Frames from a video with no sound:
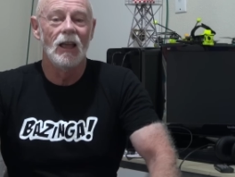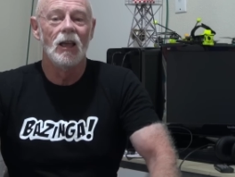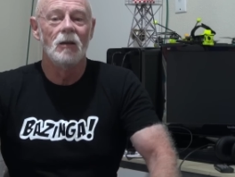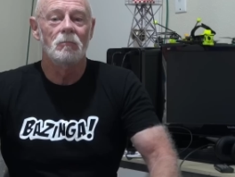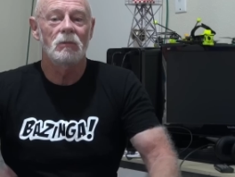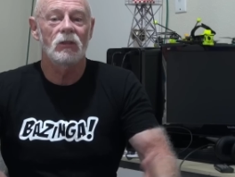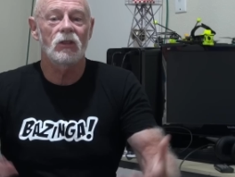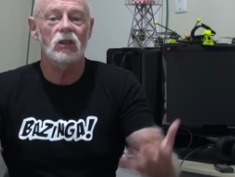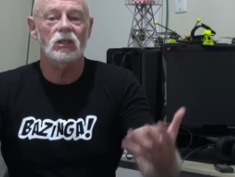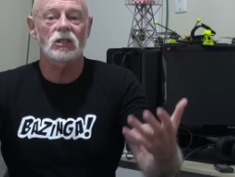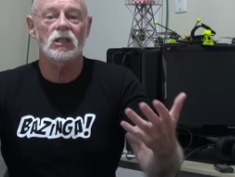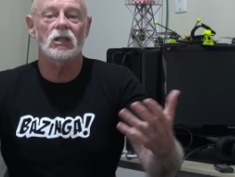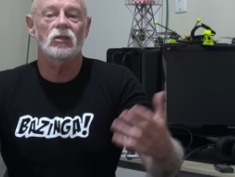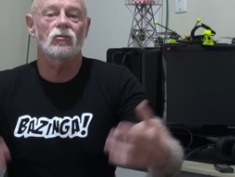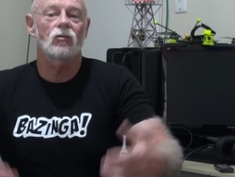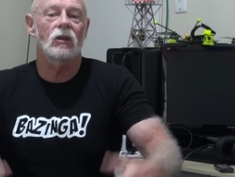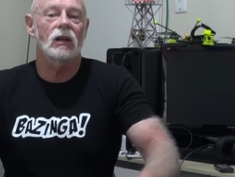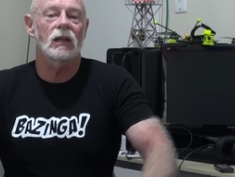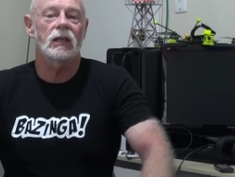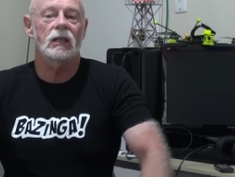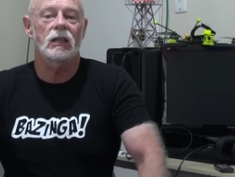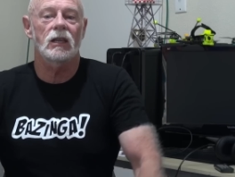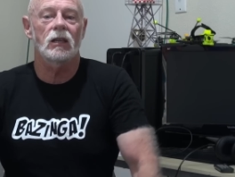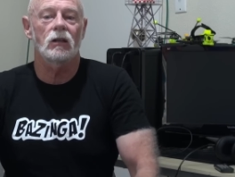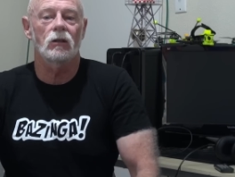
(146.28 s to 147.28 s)
But this has
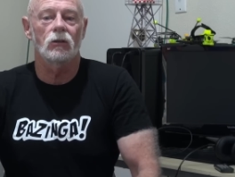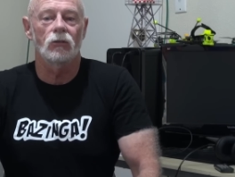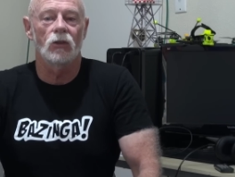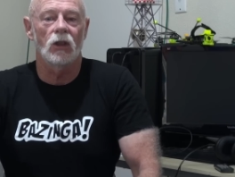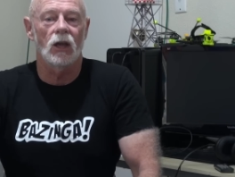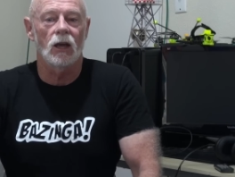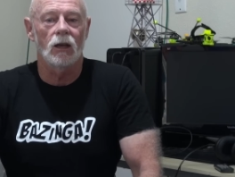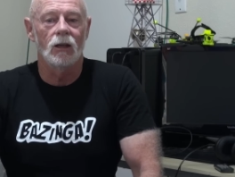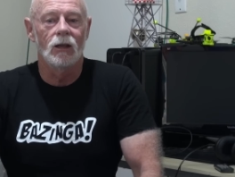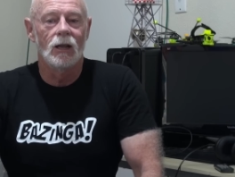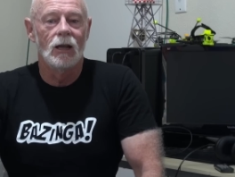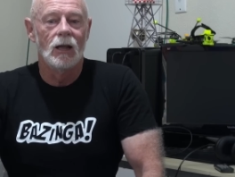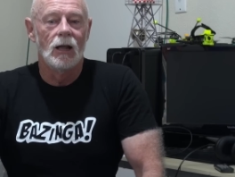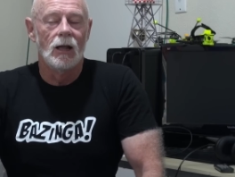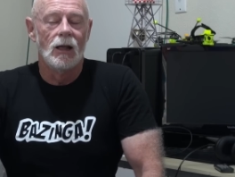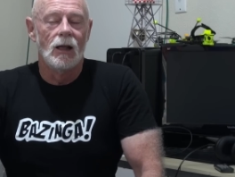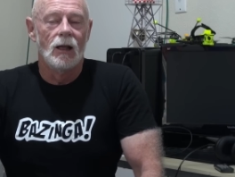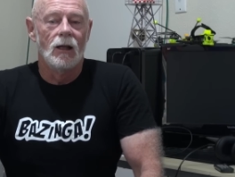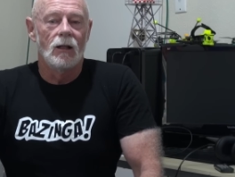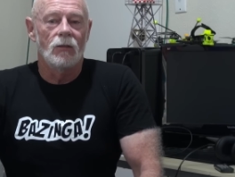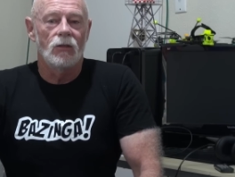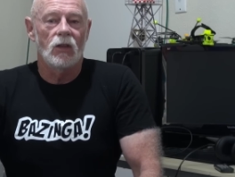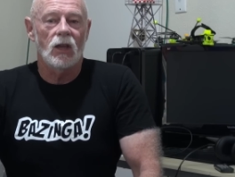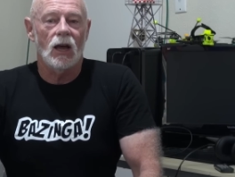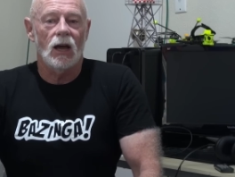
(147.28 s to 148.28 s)
really killed the
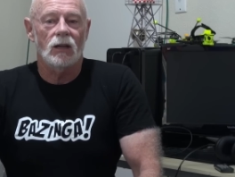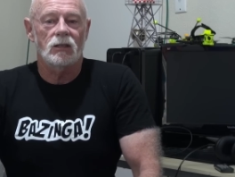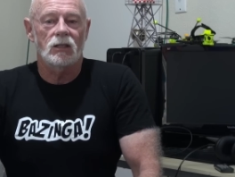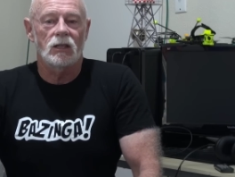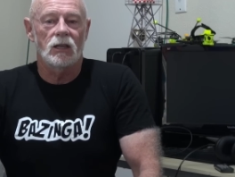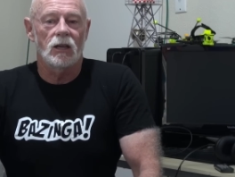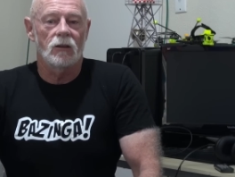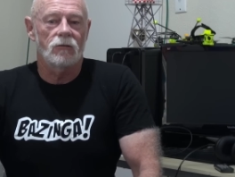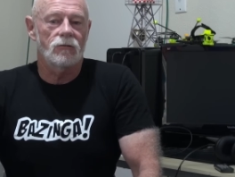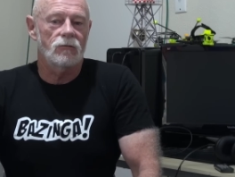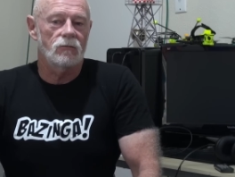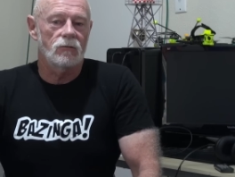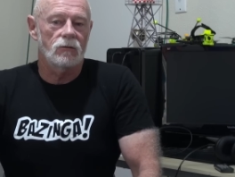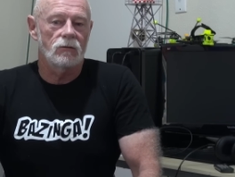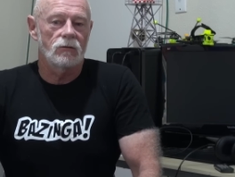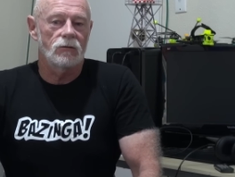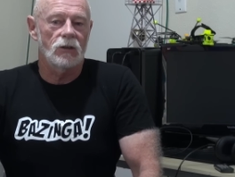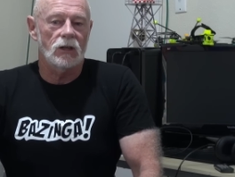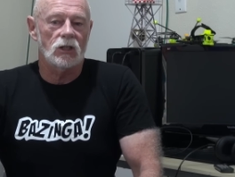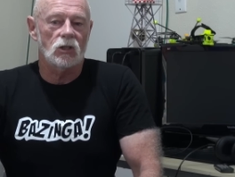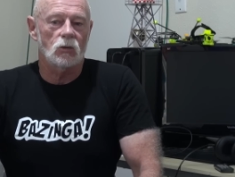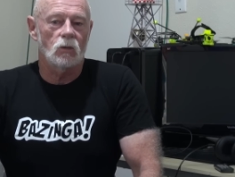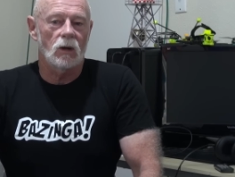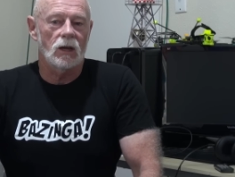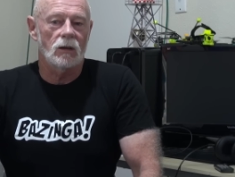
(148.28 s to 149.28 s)
RTF
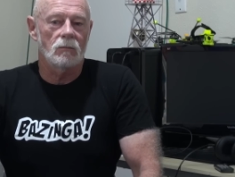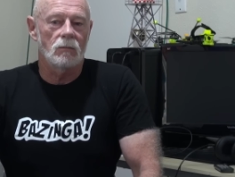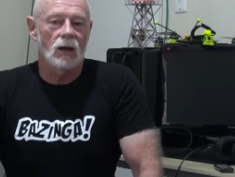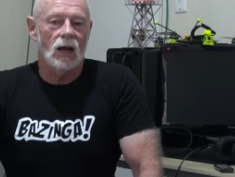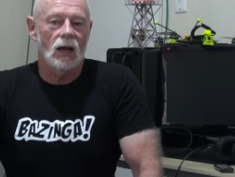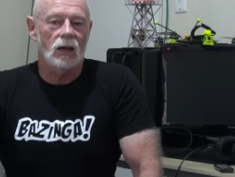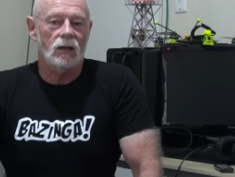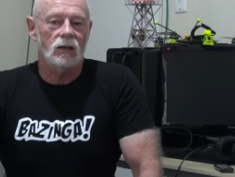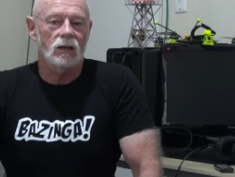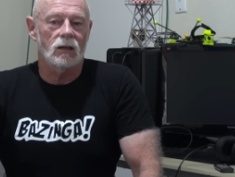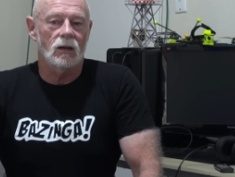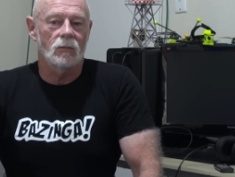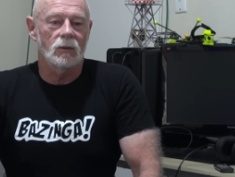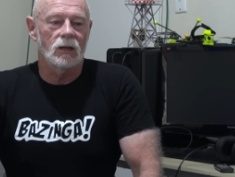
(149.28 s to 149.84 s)
fixed wing market.